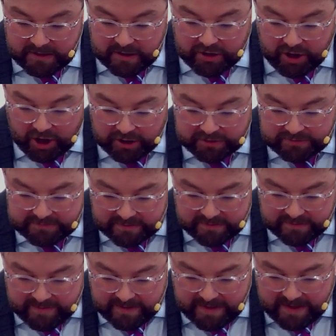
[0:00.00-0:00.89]

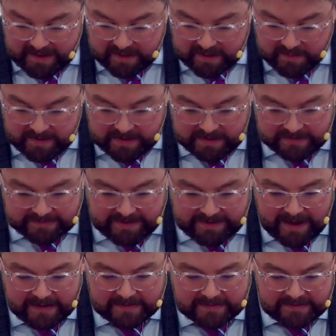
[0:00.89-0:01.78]
counting the enemy and
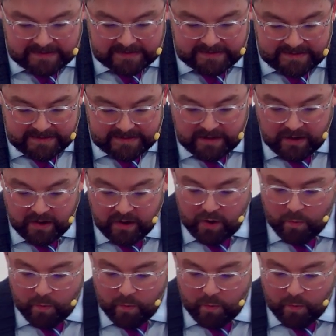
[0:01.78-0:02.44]
calculating